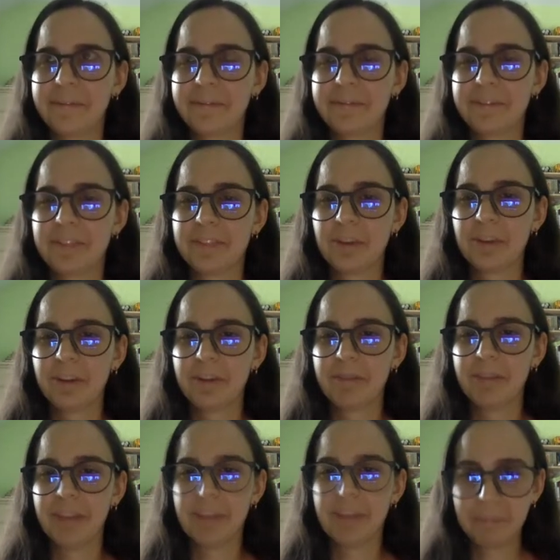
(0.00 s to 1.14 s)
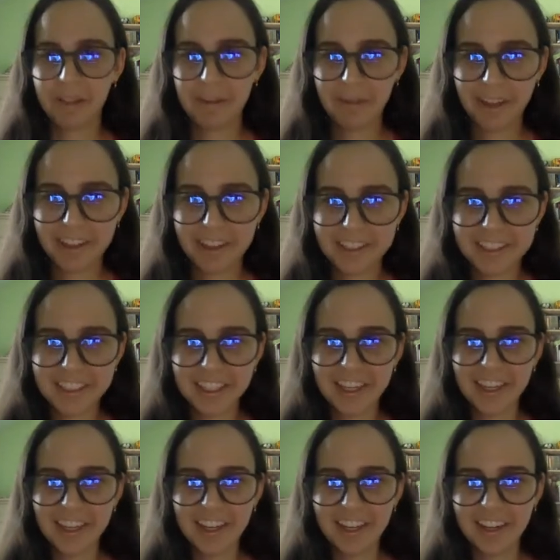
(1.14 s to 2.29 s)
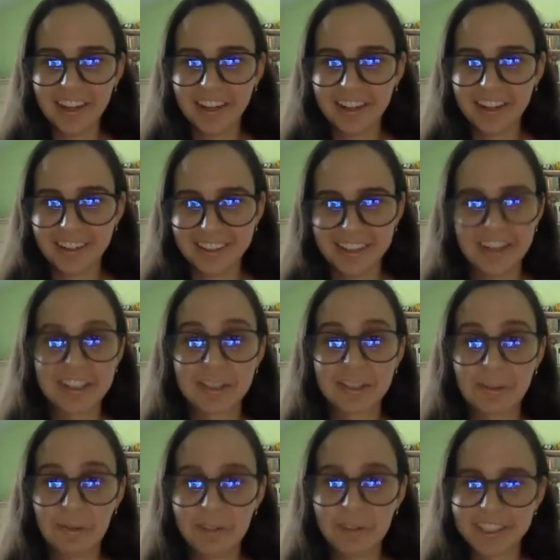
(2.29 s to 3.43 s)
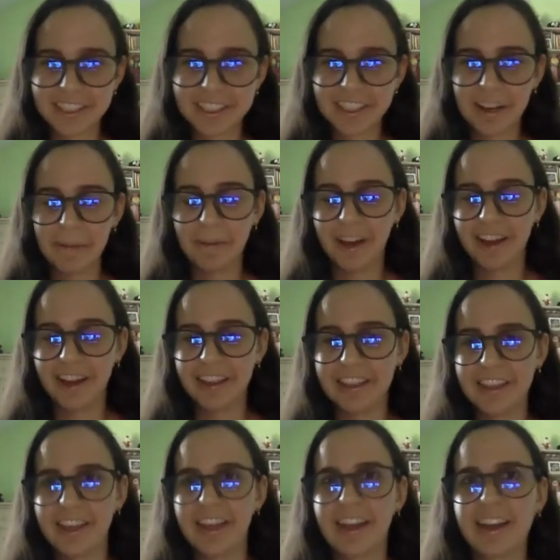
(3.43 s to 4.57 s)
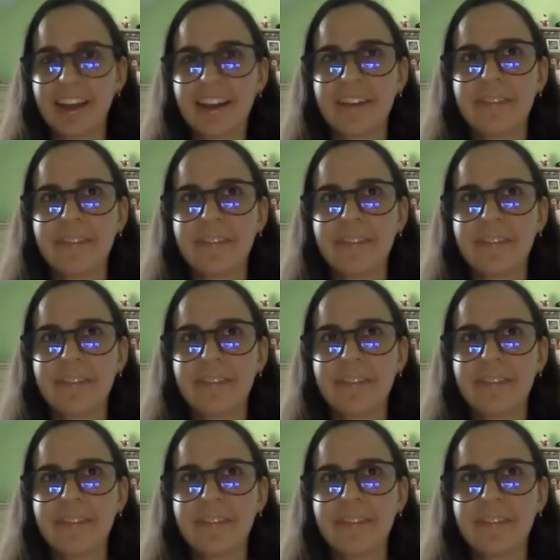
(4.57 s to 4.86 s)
sort of implement in a school system. I think